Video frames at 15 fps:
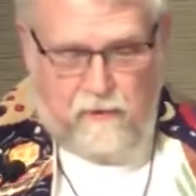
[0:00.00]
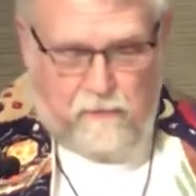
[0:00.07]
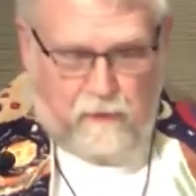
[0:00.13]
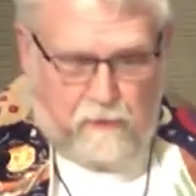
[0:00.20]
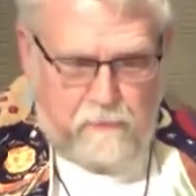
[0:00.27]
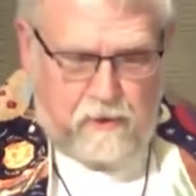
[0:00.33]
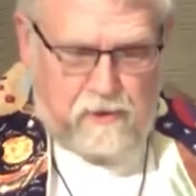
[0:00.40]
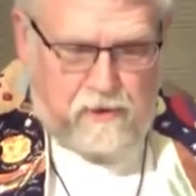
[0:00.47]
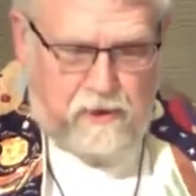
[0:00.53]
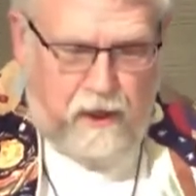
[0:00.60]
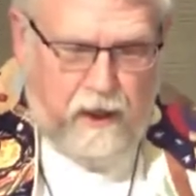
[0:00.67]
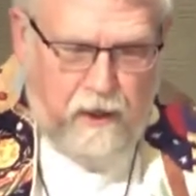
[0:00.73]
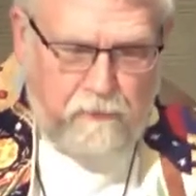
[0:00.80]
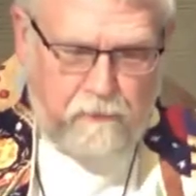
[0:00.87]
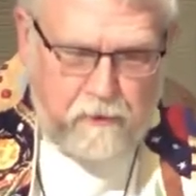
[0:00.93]
from the
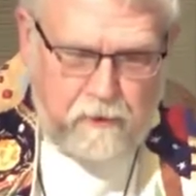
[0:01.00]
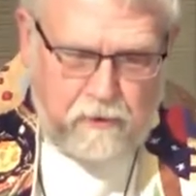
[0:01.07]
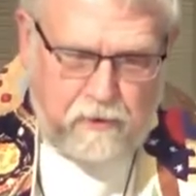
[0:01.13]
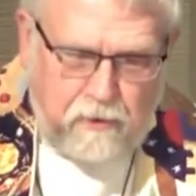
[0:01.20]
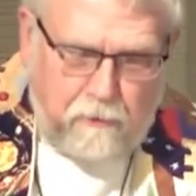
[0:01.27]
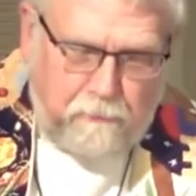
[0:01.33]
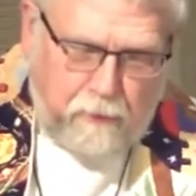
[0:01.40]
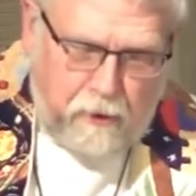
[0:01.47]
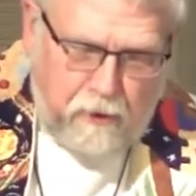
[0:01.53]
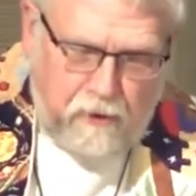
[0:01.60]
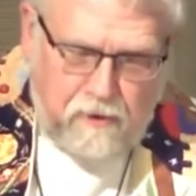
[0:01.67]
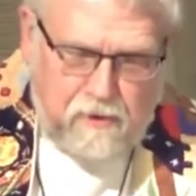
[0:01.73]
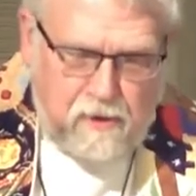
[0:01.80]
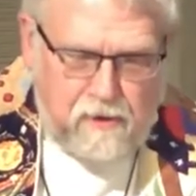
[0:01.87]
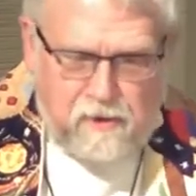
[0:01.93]
starfish to the
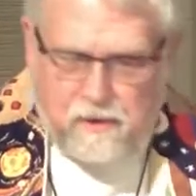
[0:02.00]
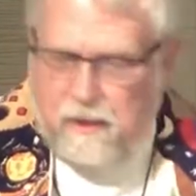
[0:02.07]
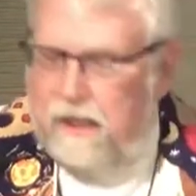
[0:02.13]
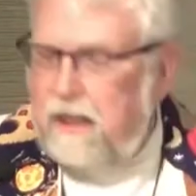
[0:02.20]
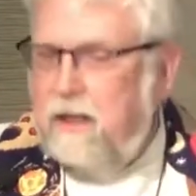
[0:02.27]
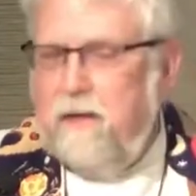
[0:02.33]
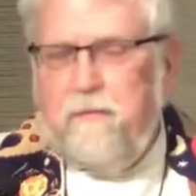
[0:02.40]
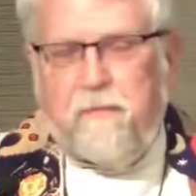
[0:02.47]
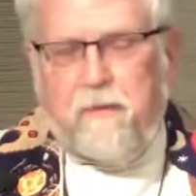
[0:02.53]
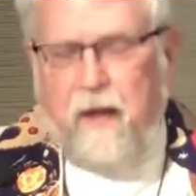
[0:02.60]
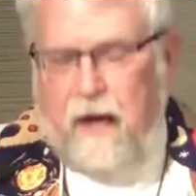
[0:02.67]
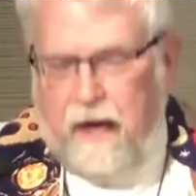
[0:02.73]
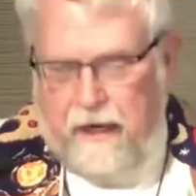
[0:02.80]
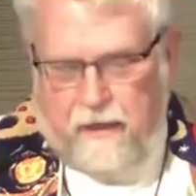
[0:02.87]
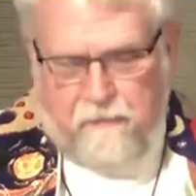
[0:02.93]
birds that sing and
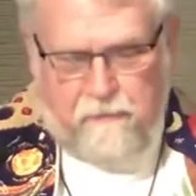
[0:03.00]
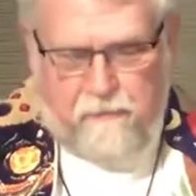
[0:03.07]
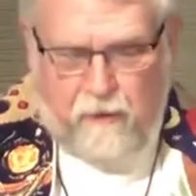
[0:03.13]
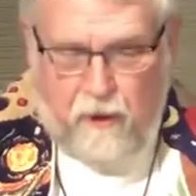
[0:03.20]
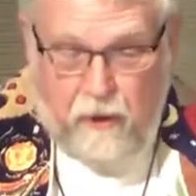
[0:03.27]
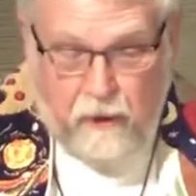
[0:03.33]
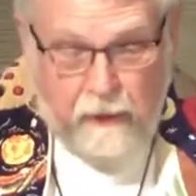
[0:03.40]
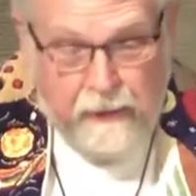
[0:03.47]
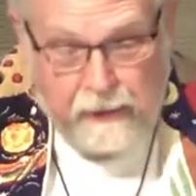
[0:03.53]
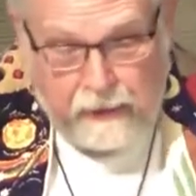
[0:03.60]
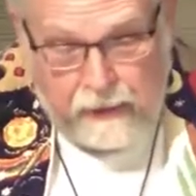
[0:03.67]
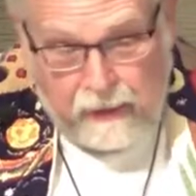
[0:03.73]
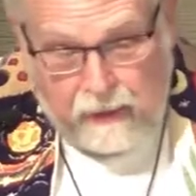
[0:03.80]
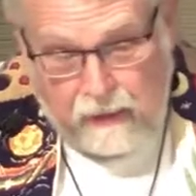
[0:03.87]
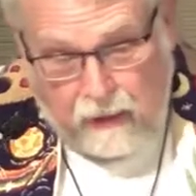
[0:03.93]
fly and fall.
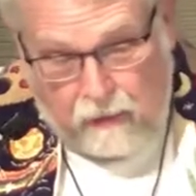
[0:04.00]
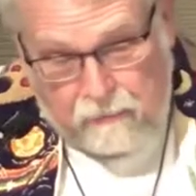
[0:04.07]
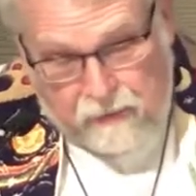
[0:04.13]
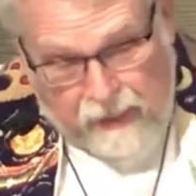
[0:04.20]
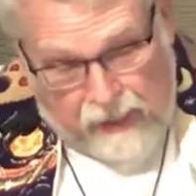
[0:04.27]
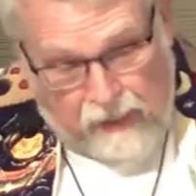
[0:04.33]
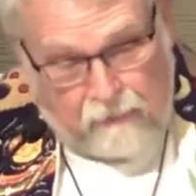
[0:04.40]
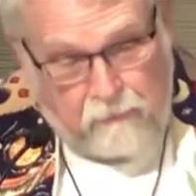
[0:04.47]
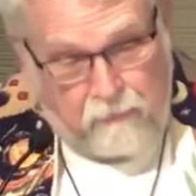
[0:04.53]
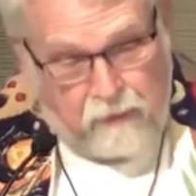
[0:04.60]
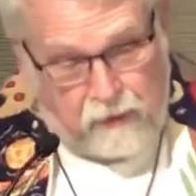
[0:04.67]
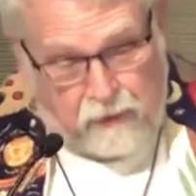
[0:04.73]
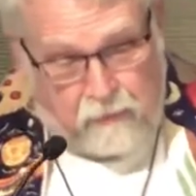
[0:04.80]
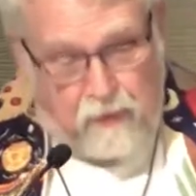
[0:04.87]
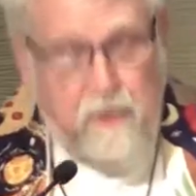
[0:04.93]
He loves
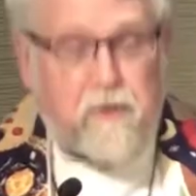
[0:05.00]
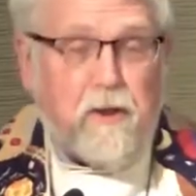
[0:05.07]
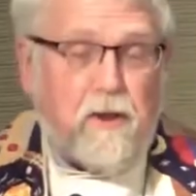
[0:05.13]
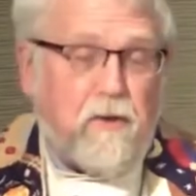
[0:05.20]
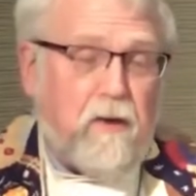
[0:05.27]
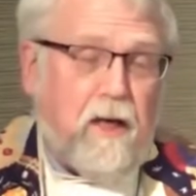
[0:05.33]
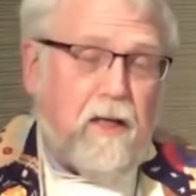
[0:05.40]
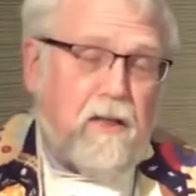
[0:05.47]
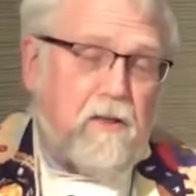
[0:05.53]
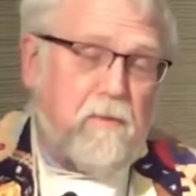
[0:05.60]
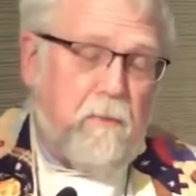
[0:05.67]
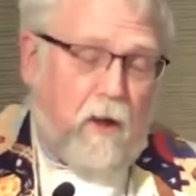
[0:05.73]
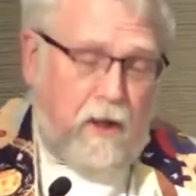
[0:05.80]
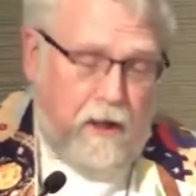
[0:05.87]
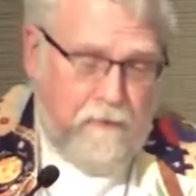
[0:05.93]
every creature, great and
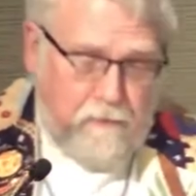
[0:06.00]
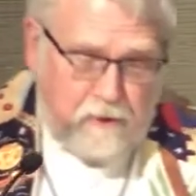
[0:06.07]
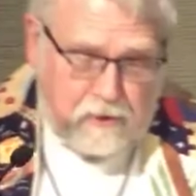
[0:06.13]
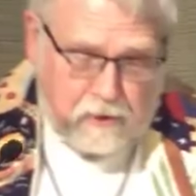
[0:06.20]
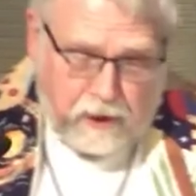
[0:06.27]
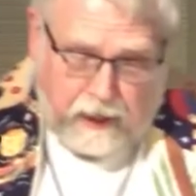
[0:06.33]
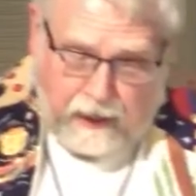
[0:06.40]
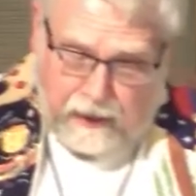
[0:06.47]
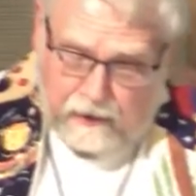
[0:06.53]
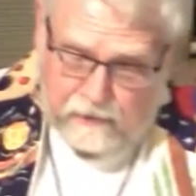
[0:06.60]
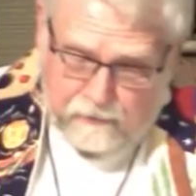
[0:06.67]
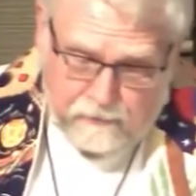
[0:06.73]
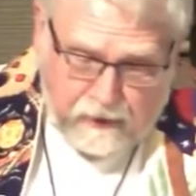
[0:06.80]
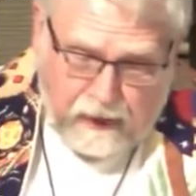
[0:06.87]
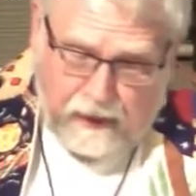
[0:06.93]
small, every
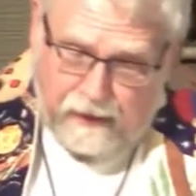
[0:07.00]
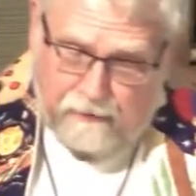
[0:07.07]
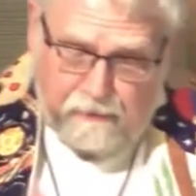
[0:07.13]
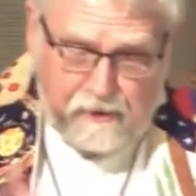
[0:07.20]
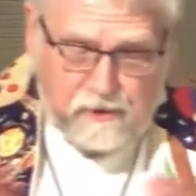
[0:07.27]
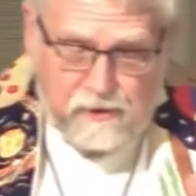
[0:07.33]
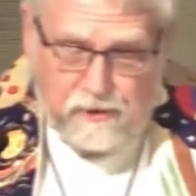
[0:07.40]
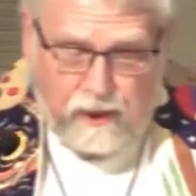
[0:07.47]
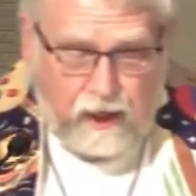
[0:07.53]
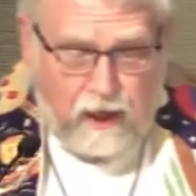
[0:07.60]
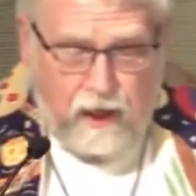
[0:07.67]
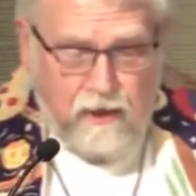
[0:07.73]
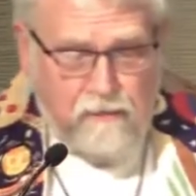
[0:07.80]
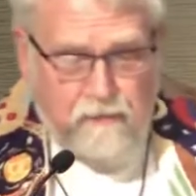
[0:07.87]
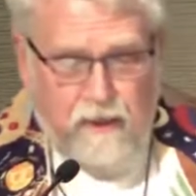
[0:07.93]
child of God, every
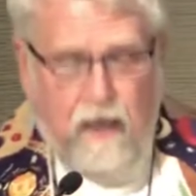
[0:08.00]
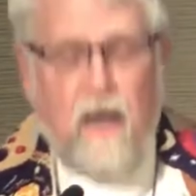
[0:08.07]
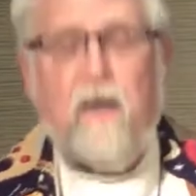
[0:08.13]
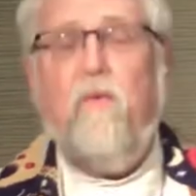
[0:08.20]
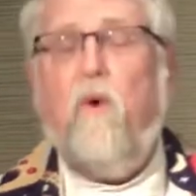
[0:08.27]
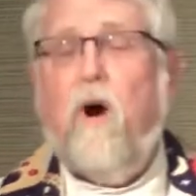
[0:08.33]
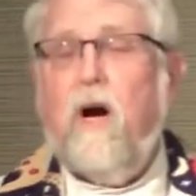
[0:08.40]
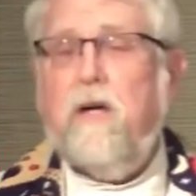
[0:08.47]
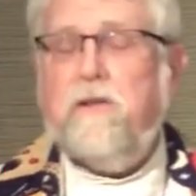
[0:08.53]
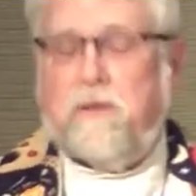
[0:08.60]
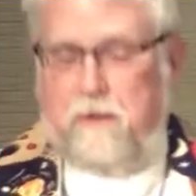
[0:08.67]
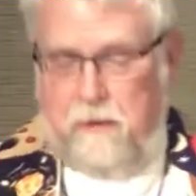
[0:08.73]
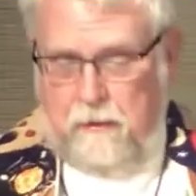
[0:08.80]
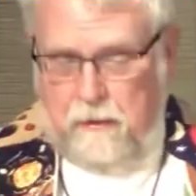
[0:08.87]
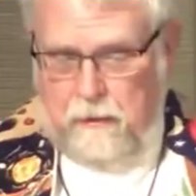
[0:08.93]
star of God
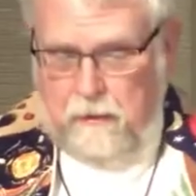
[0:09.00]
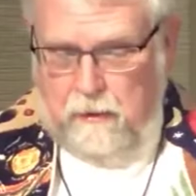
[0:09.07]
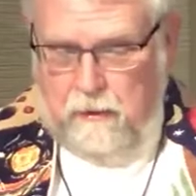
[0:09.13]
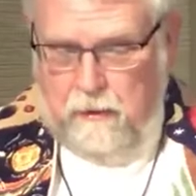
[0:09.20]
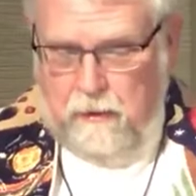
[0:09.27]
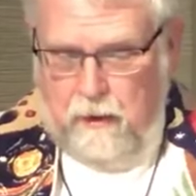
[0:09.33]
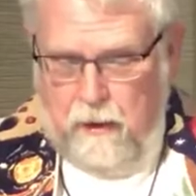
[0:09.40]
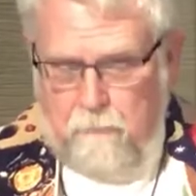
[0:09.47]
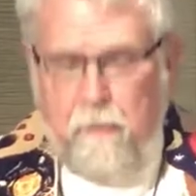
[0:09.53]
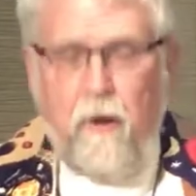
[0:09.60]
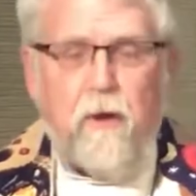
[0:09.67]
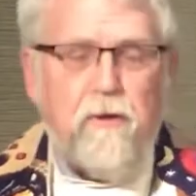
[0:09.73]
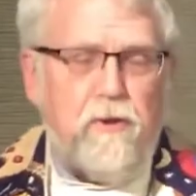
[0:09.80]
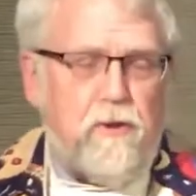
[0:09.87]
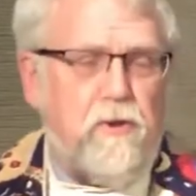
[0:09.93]
washed
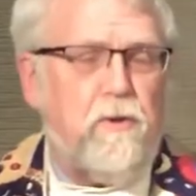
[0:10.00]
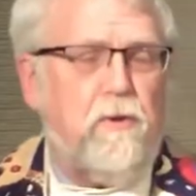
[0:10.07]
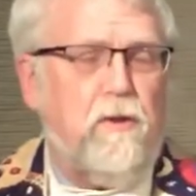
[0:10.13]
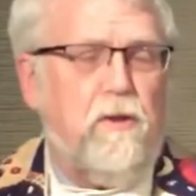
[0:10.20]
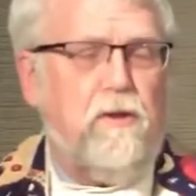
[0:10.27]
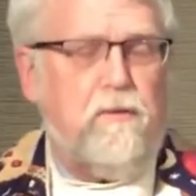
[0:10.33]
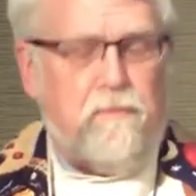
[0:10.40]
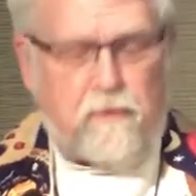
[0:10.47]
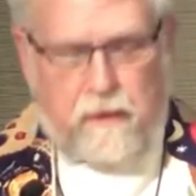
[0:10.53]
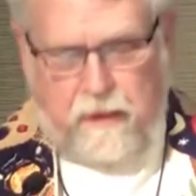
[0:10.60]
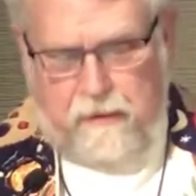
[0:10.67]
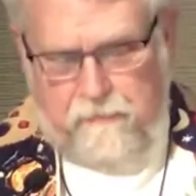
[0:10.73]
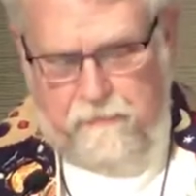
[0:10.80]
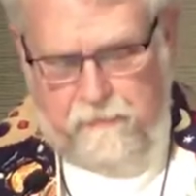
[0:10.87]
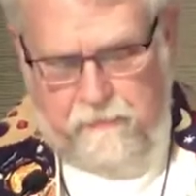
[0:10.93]
upon the shores of
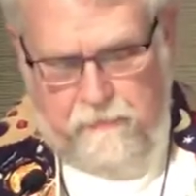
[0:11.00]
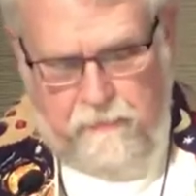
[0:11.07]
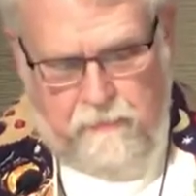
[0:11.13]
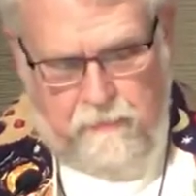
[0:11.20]
life.